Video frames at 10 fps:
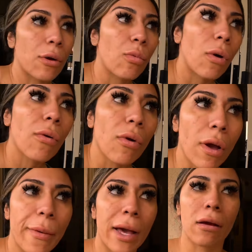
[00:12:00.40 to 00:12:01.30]
I will
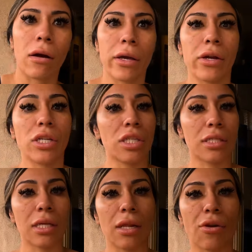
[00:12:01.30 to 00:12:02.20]
get back on here in
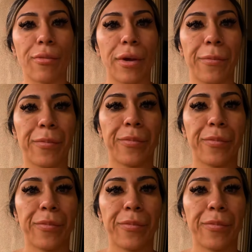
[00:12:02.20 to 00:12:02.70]
just a little bit.